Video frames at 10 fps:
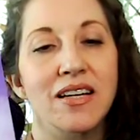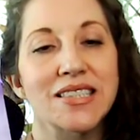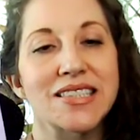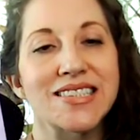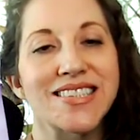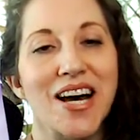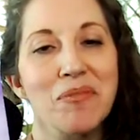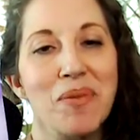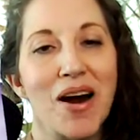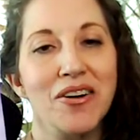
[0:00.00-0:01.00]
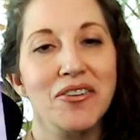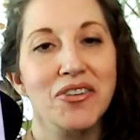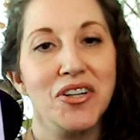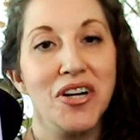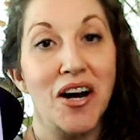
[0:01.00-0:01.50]
Step out of
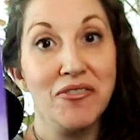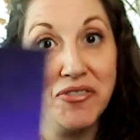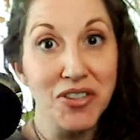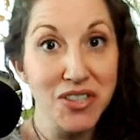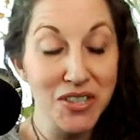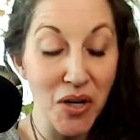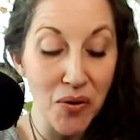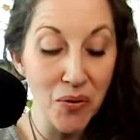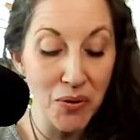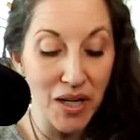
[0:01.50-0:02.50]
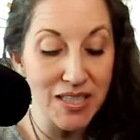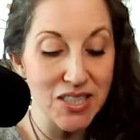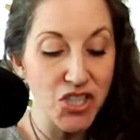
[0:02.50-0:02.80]
your comfort zone,